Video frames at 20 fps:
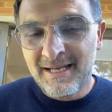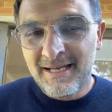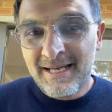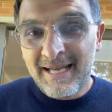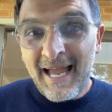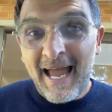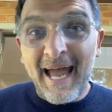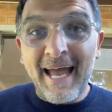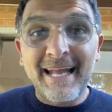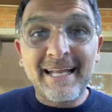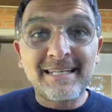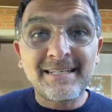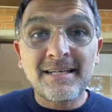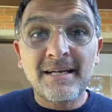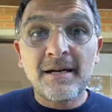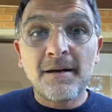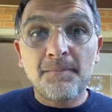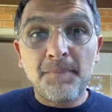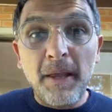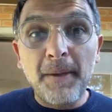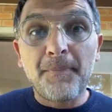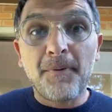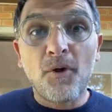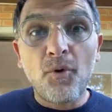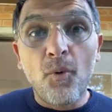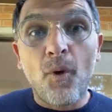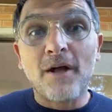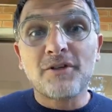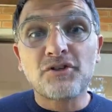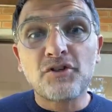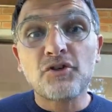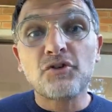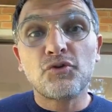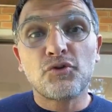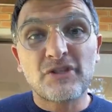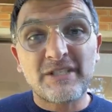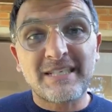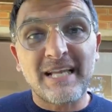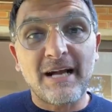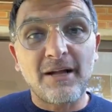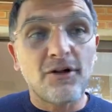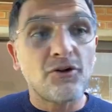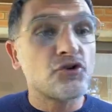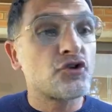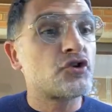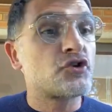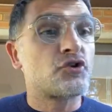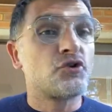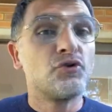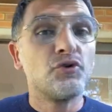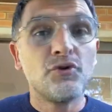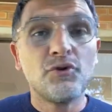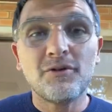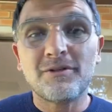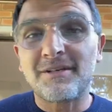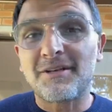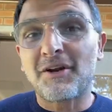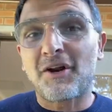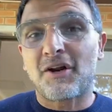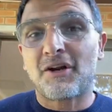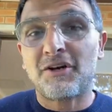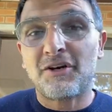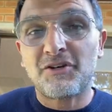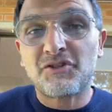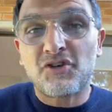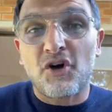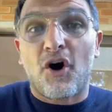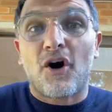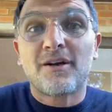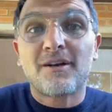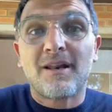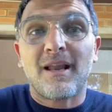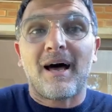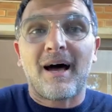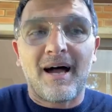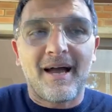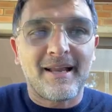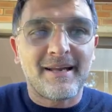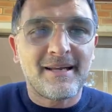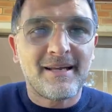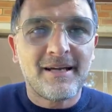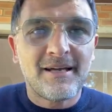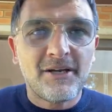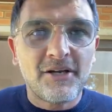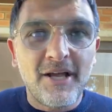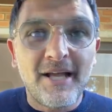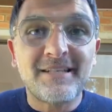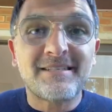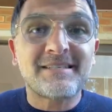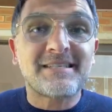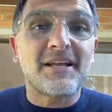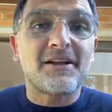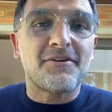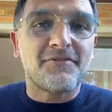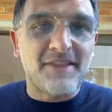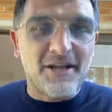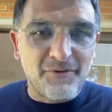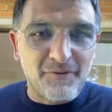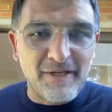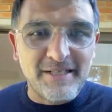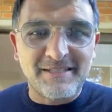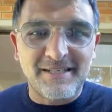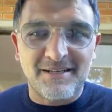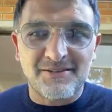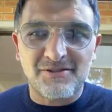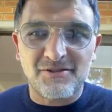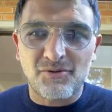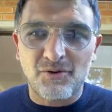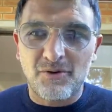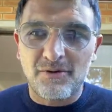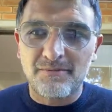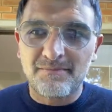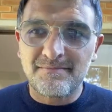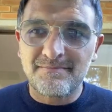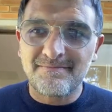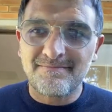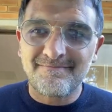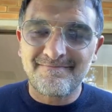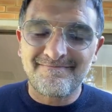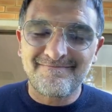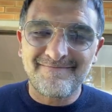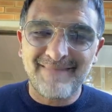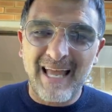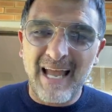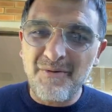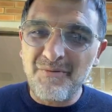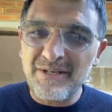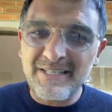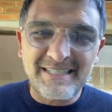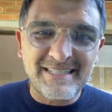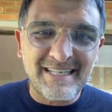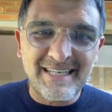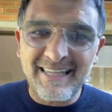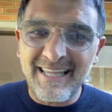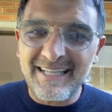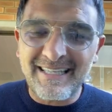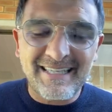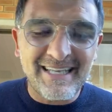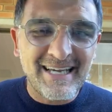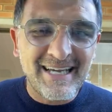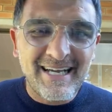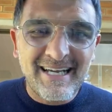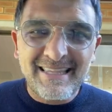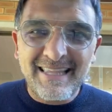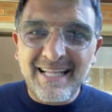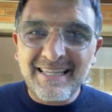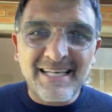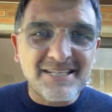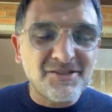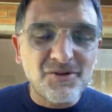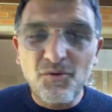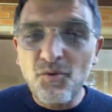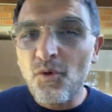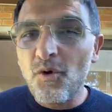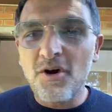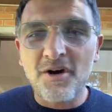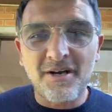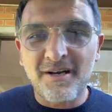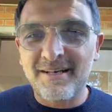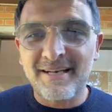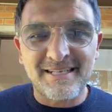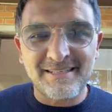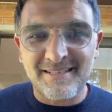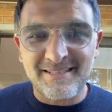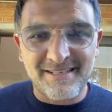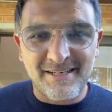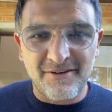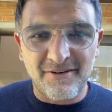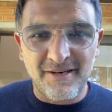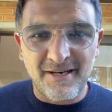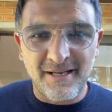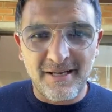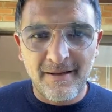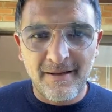And people want to sell shoes and clothes online instead of their retail store. And we see that that doesn't work necessarily.